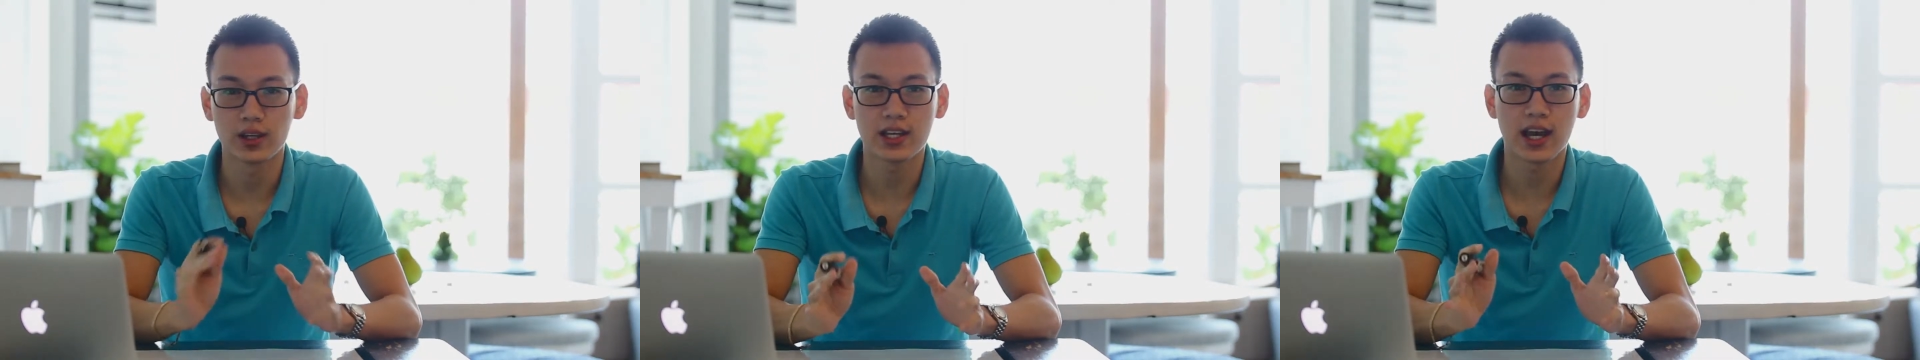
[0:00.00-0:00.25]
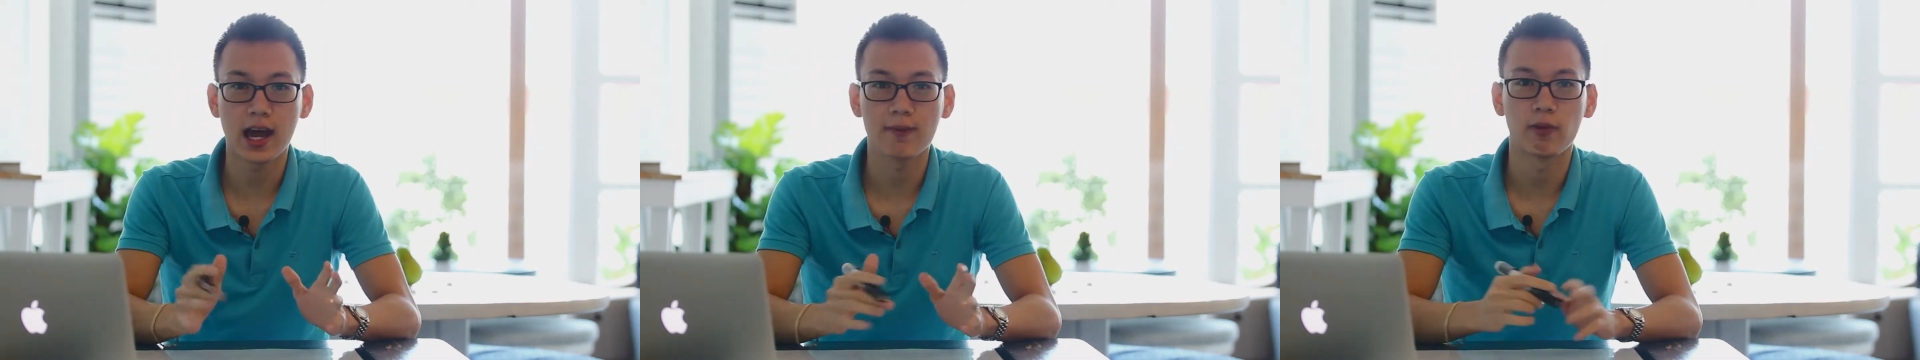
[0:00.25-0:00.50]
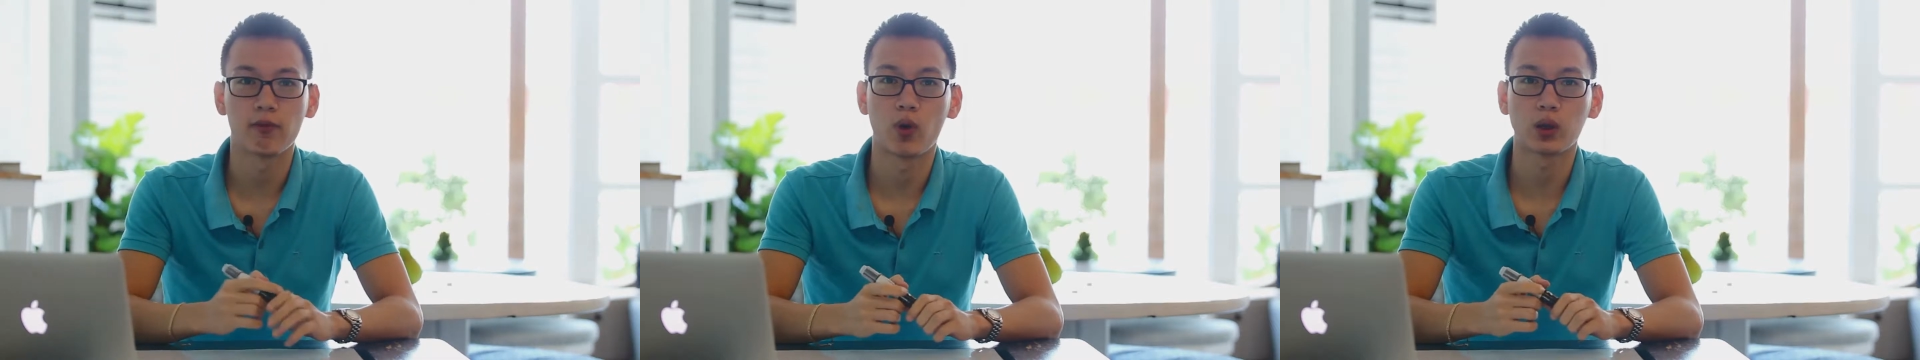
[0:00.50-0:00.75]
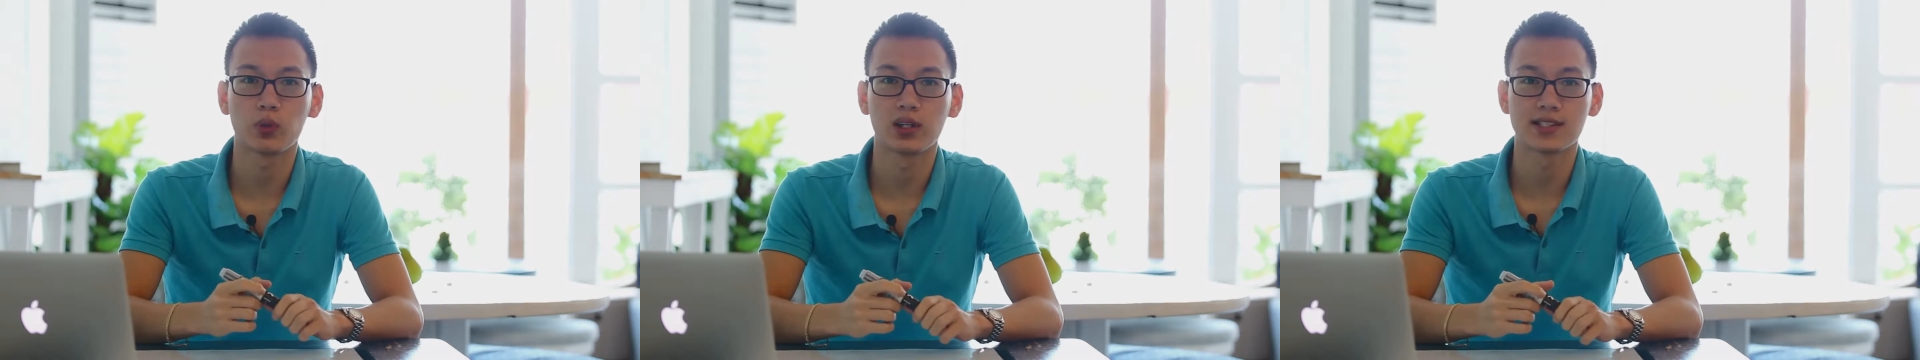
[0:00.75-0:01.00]
recap of
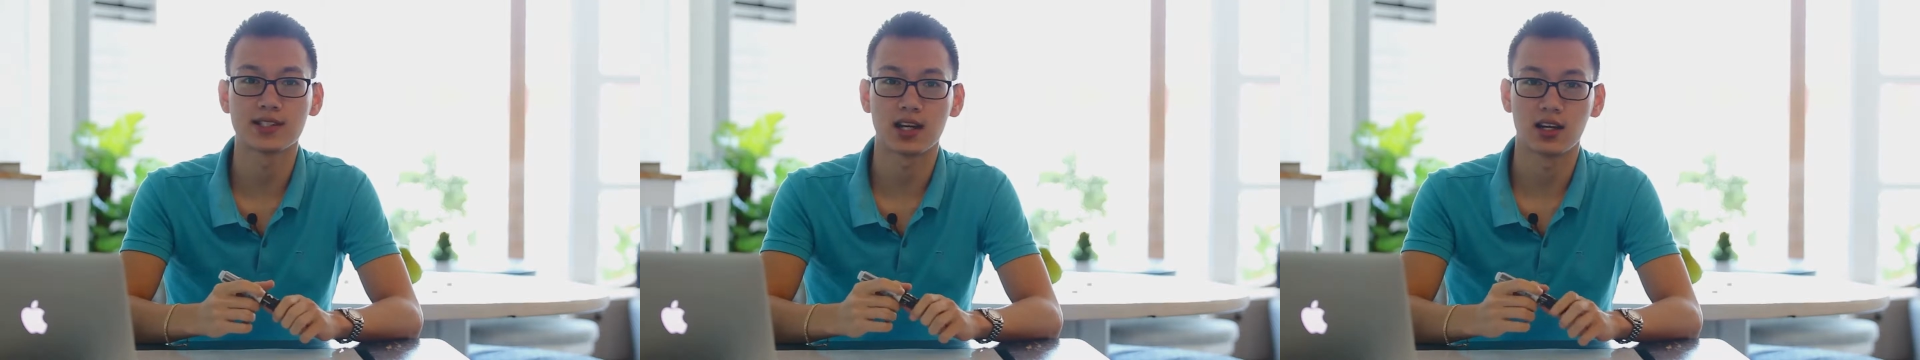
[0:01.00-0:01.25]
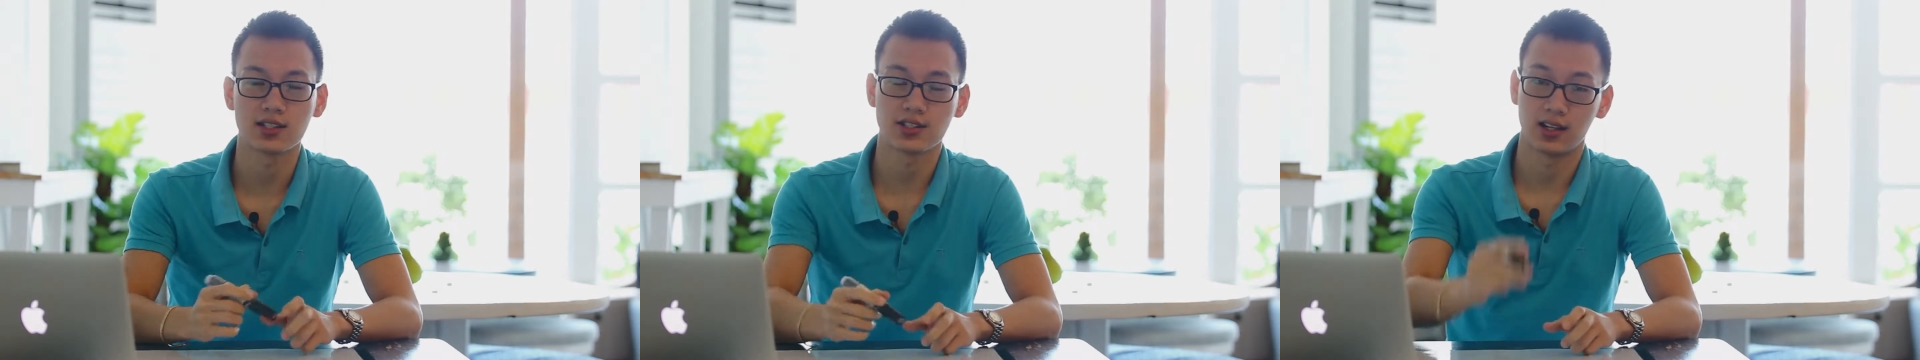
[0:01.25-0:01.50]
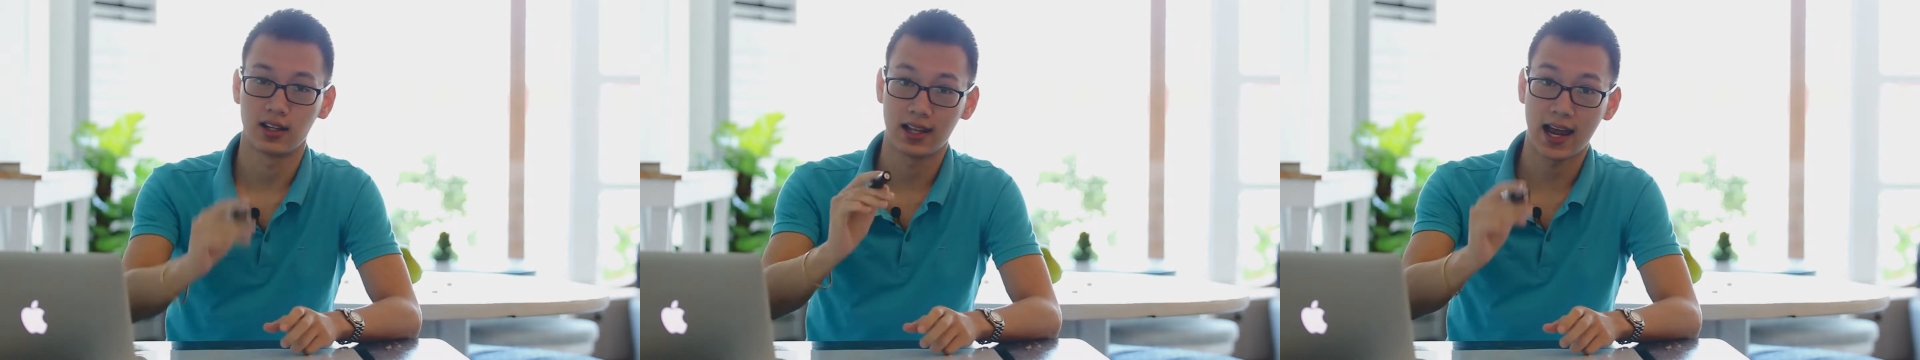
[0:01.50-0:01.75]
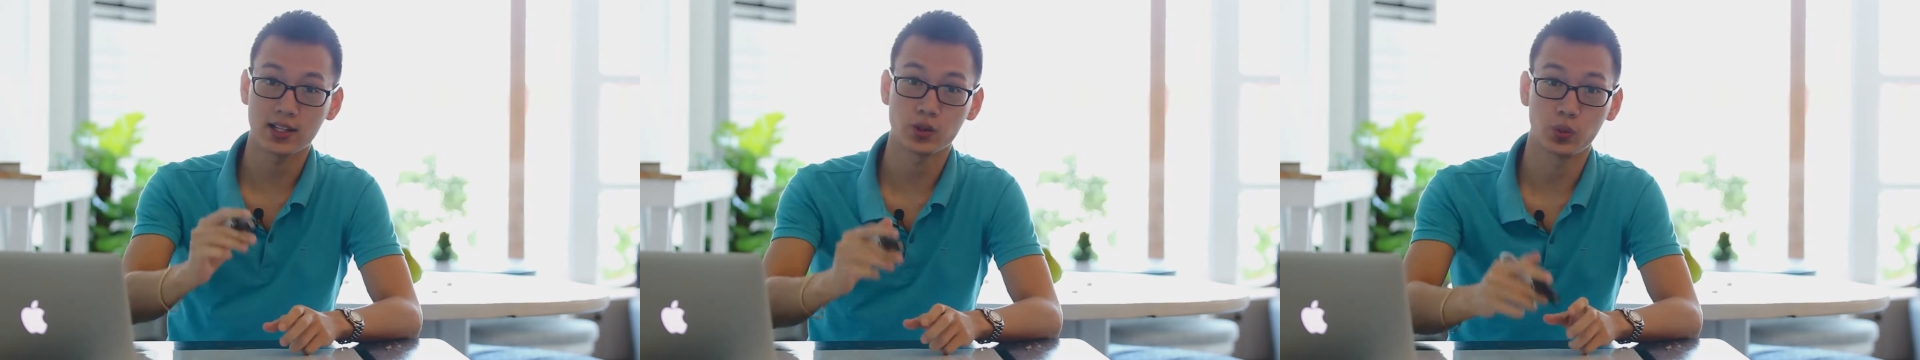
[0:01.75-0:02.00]
what we discussed
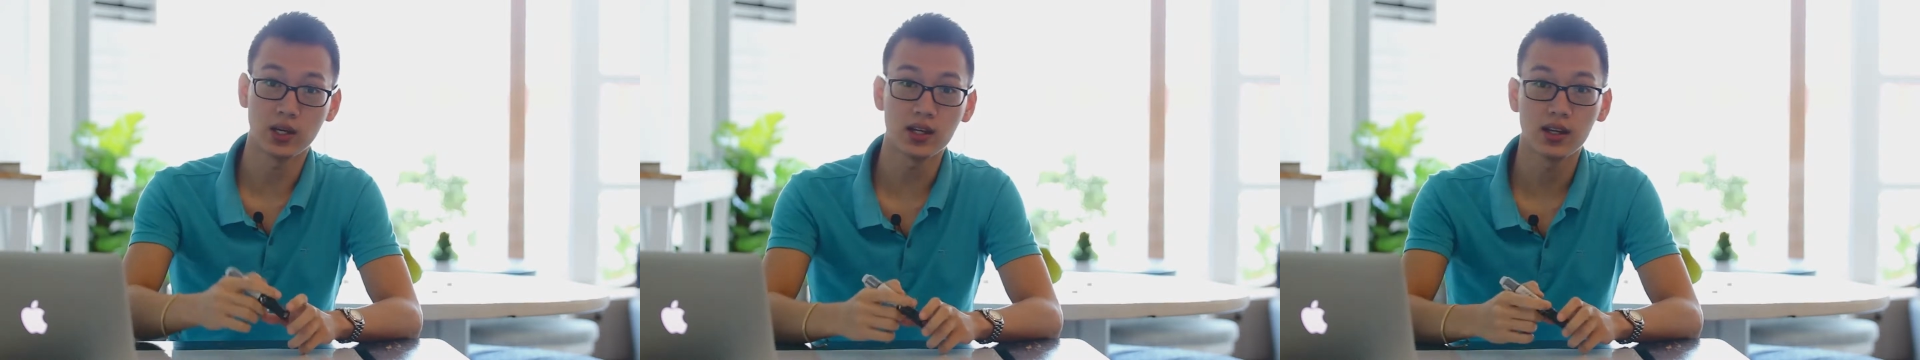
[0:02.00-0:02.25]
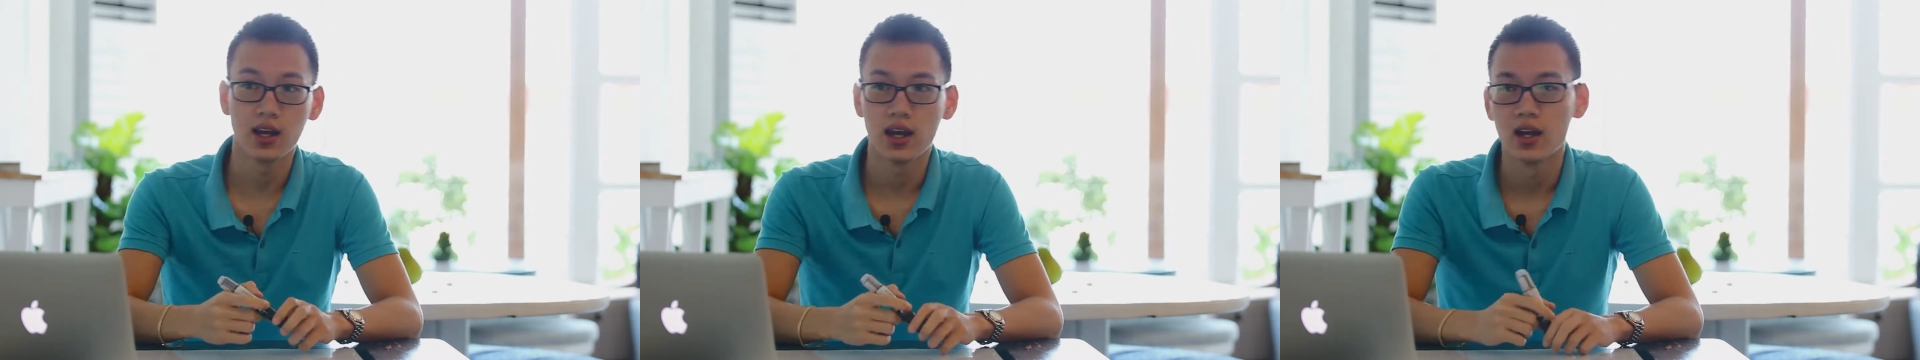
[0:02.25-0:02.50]
last week.